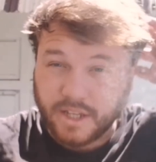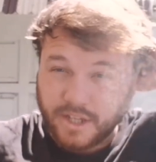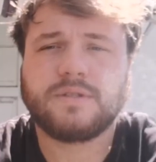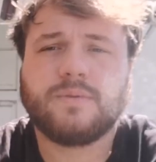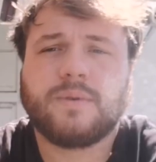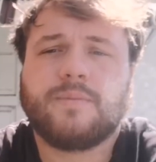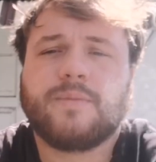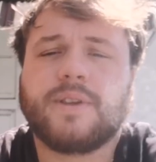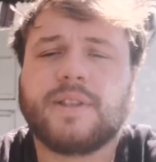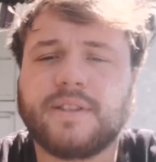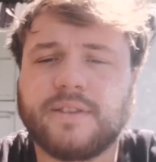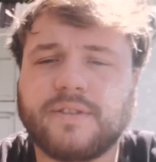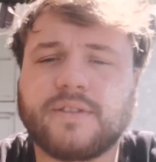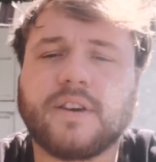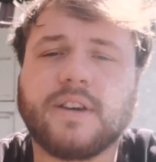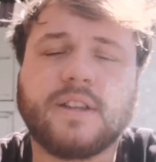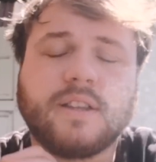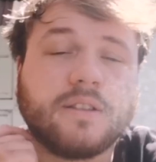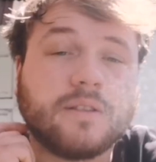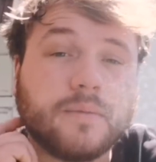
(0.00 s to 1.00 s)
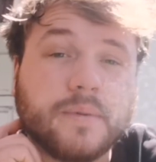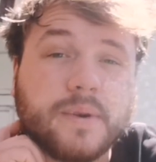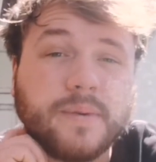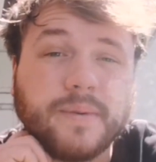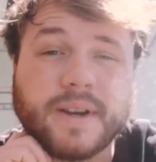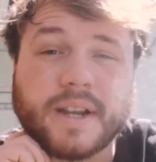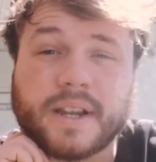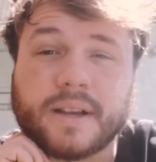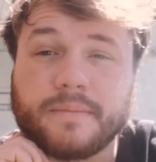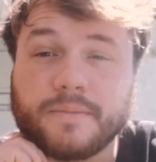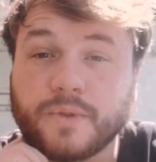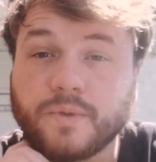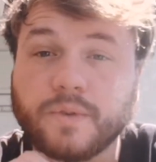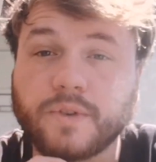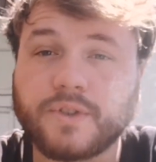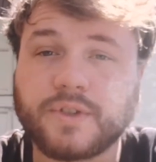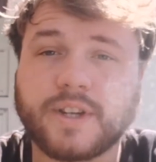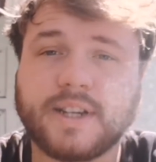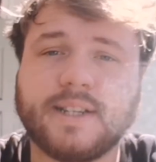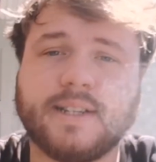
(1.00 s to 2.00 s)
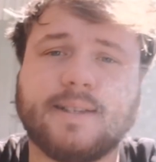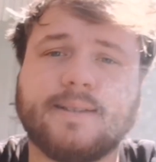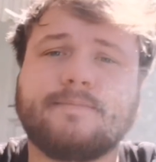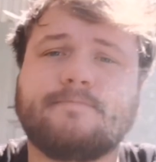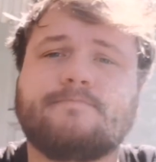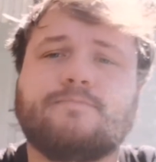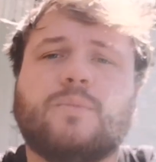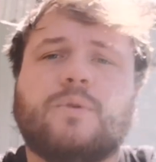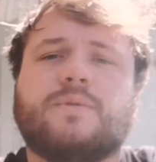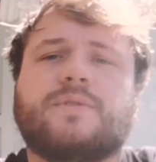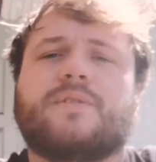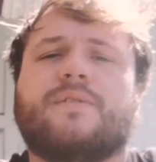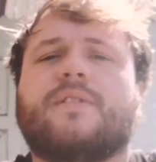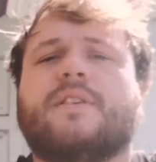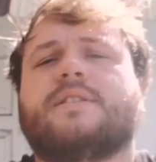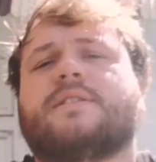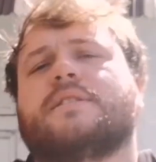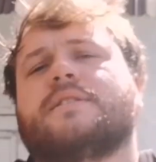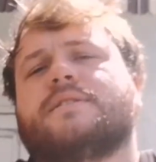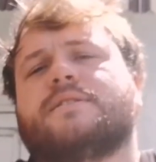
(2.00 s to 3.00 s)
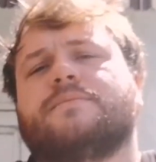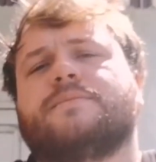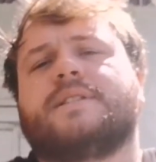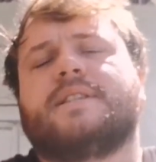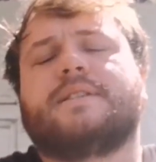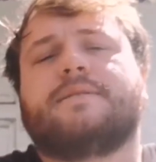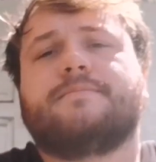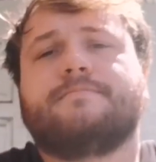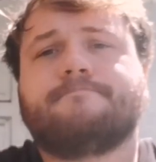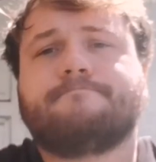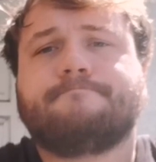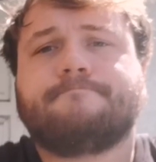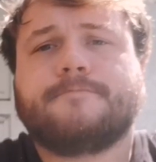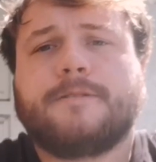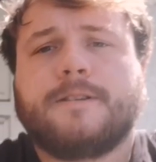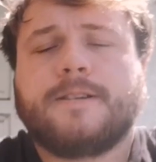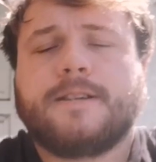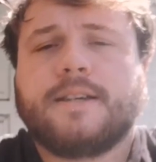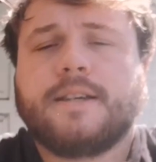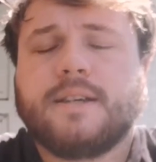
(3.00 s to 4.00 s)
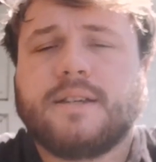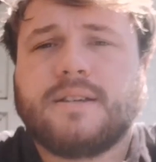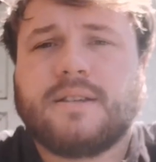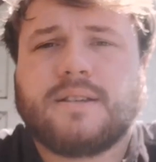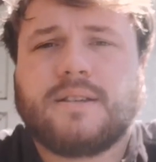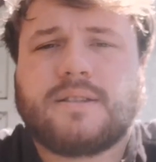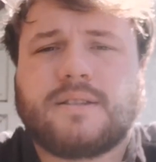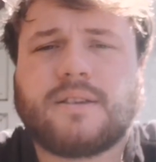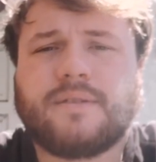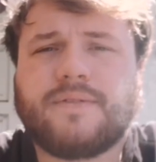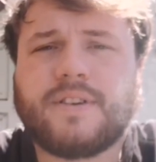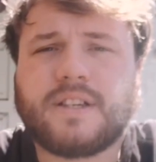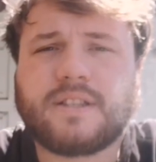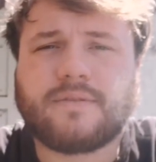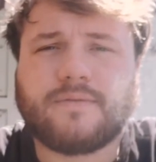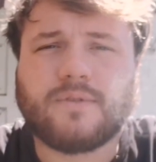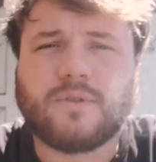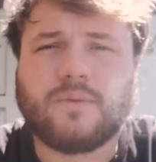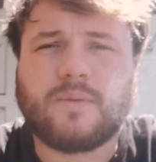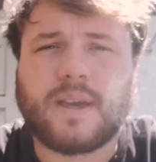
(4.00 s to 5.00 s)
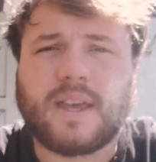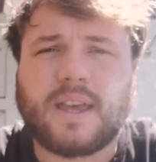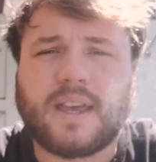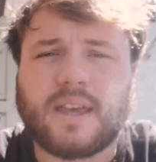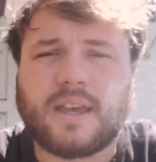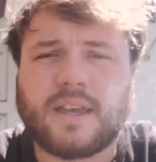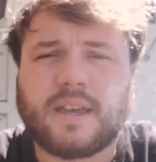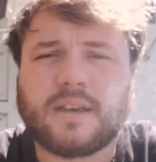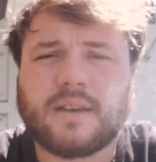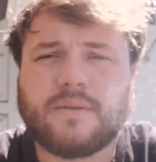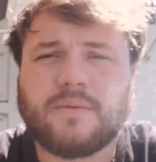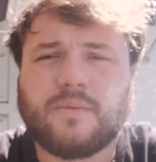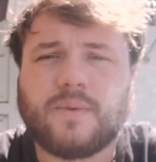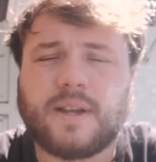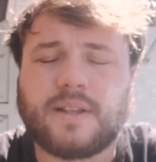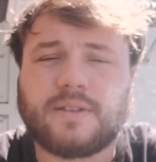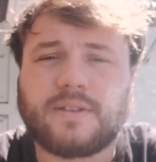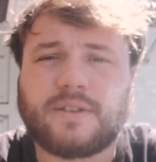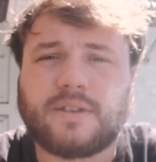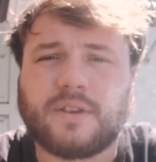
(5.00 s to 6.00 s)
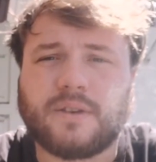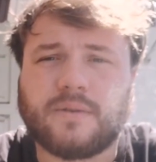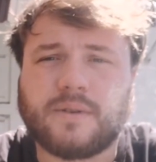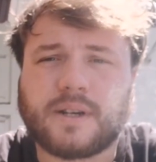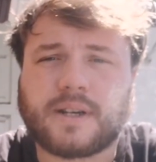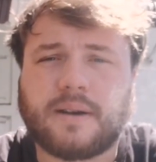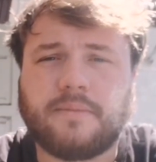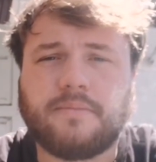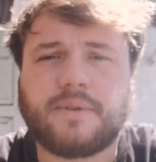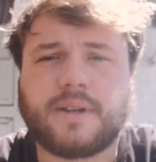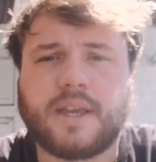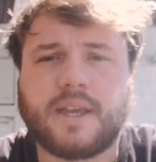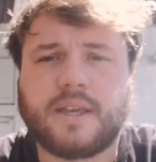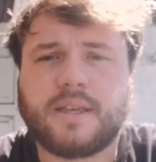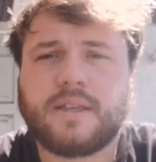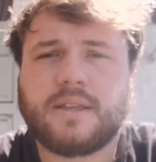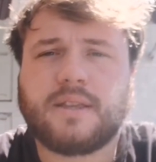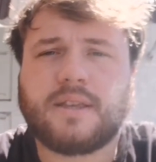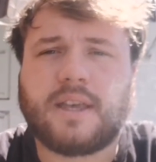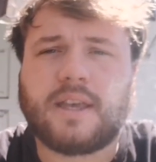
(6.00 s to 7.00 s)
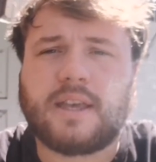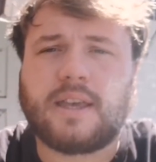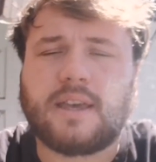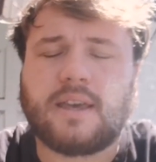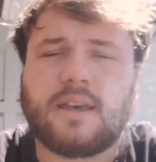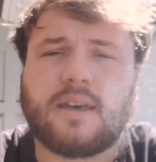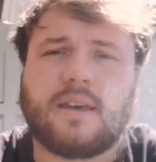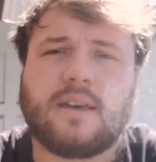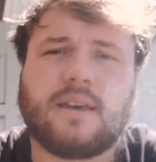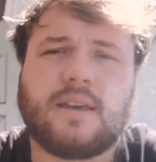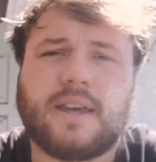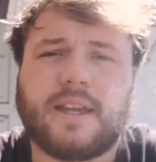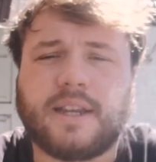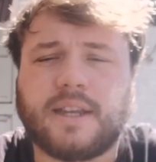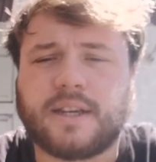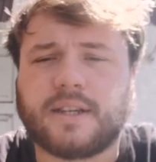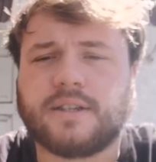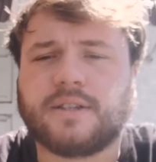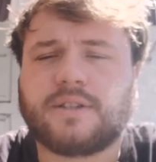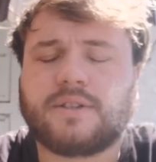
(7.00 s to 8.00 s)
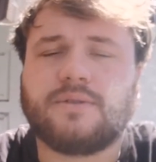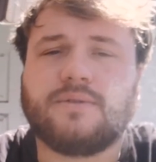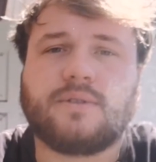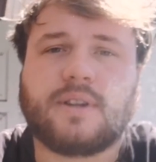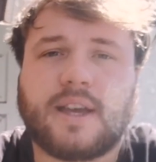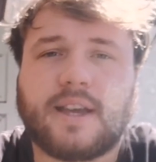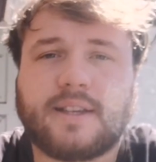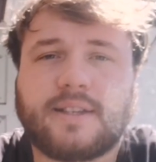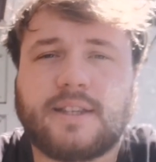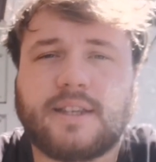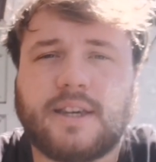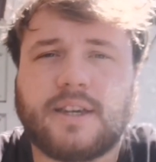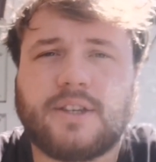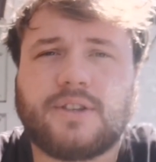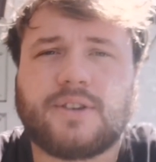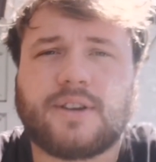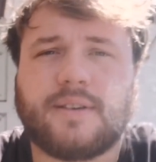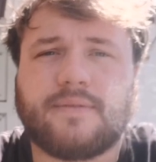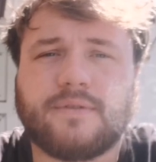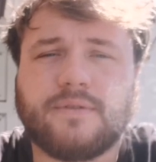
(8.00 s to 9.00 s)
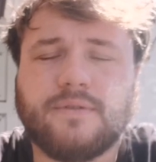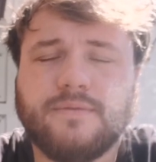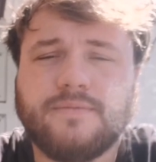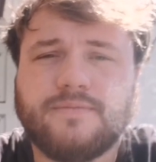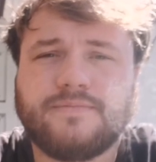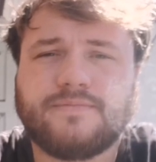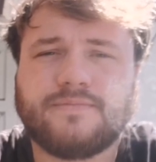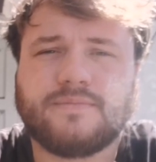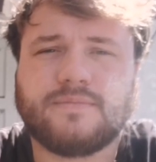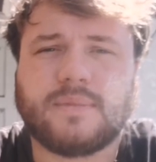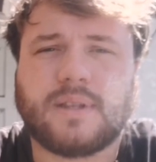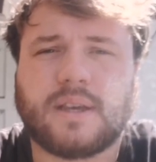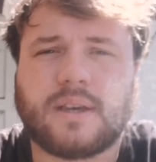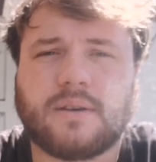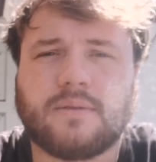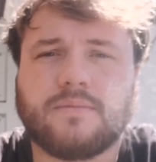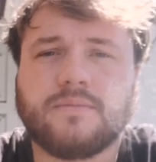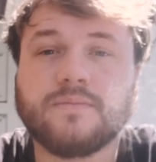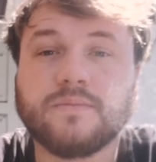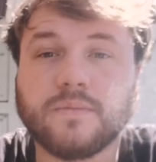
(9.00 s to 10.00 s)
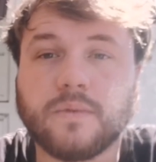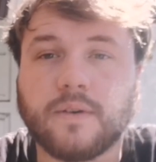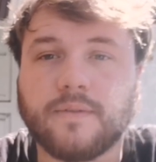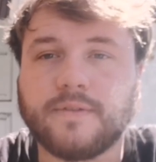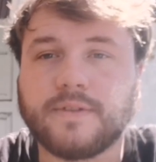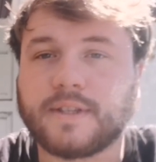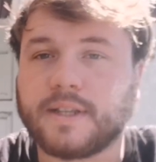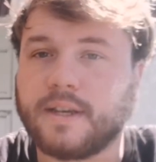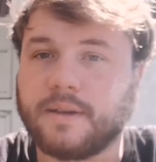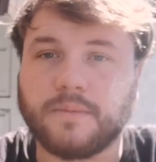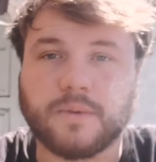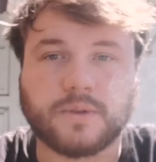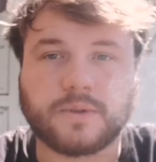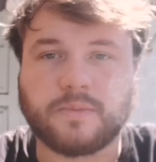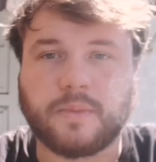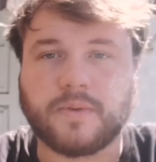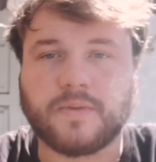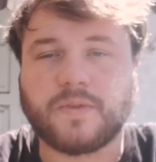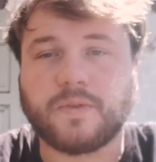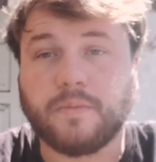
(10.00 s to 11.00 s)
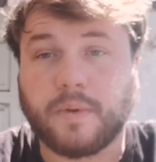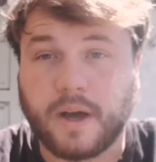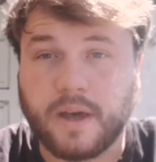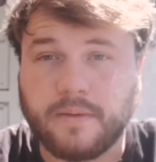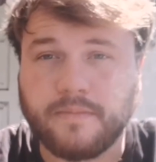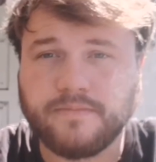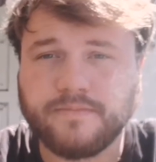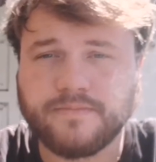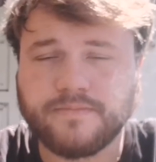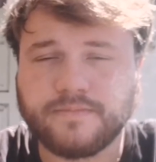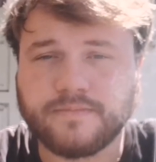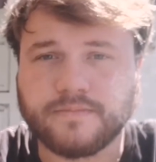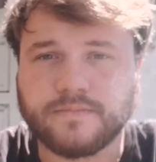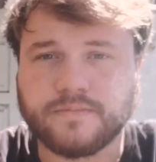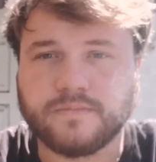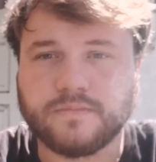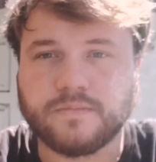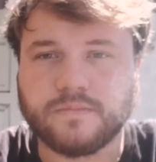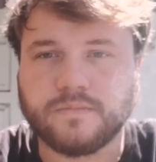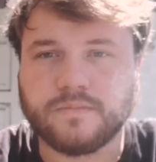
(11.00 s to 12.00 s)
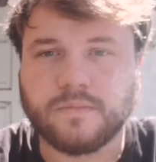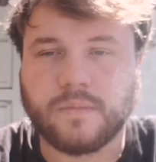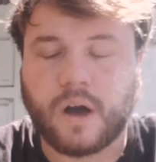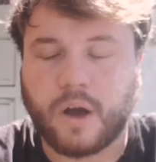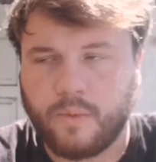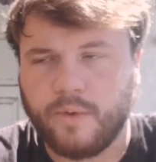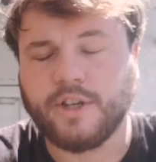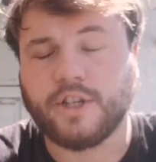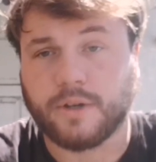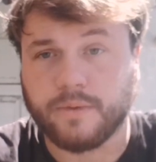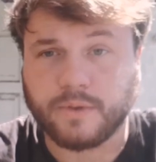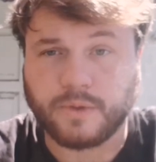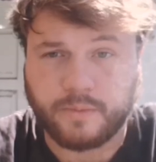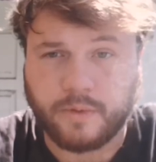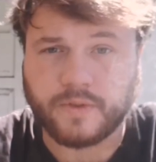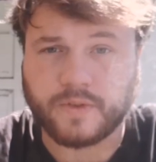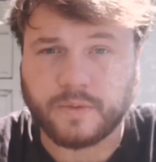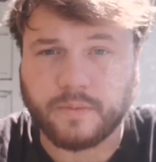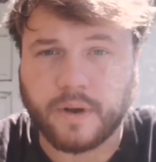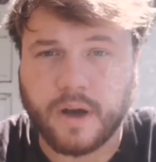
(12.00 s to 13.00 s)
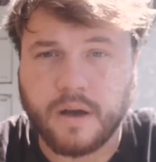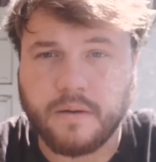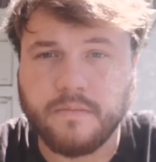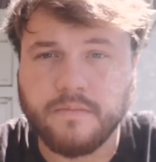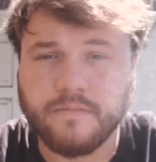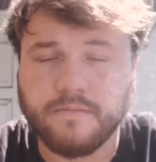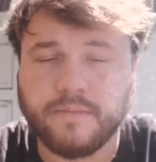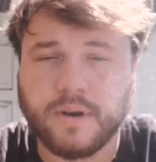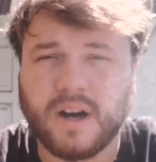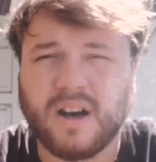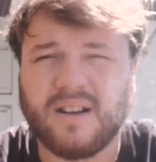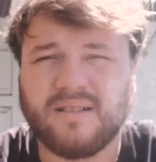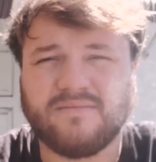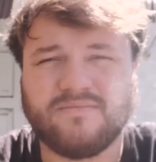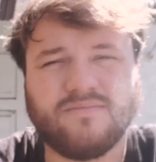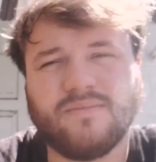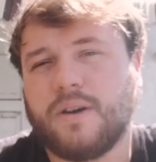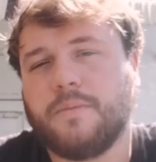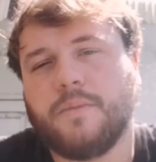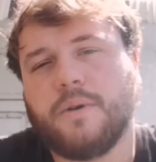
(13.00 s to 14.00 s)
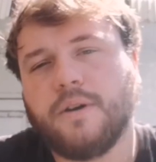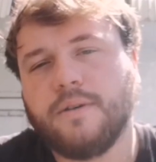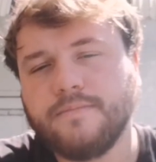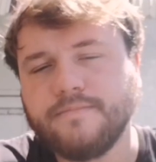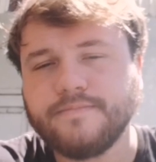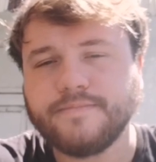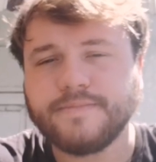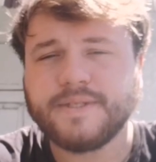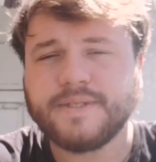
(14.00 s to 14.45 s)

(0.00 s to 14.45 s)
So when we decided that we were going to come to Australia, what was the first things that we did? So first of all, we went to a company in England called SCA Travel. Now, obviously I'm not sponsored by them. I wish I was sponsored by them, but I'm not.